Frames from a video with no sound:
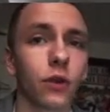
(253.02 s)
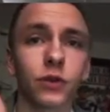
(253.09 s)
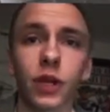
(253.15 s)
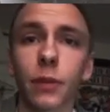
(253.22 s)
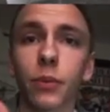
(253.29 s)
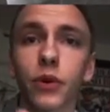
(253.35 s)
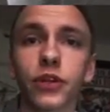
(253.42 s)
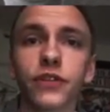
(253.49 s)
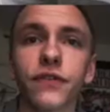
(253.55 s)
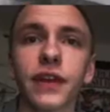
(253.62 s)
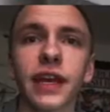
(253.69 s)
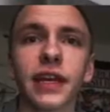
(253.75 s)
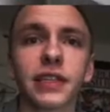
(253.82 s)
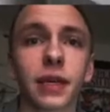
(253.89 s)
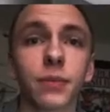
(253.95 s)
Those hypertrophy
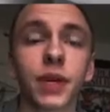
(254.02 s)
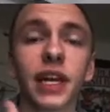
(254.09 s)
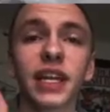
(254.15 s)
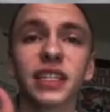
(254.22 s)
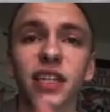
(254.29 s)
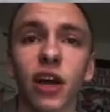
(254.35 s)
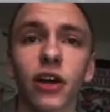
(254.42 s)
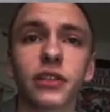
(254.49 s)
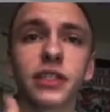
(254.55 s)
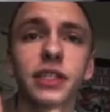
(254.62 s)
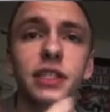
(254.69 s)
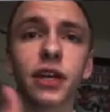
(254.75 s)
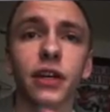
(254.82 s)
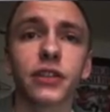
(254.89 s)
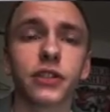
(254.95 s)
days, I'm getting tons
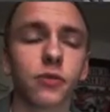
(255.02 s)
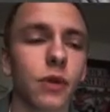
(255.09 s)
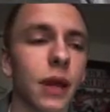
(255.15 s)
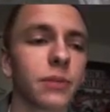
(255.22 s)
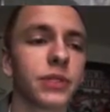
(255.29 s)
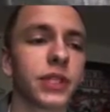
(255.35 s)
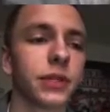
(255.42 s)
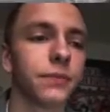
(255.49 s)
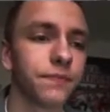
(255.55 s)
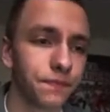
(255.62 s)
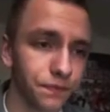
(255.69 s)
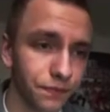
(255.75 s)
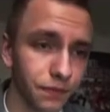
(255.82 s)
and tons of reps in,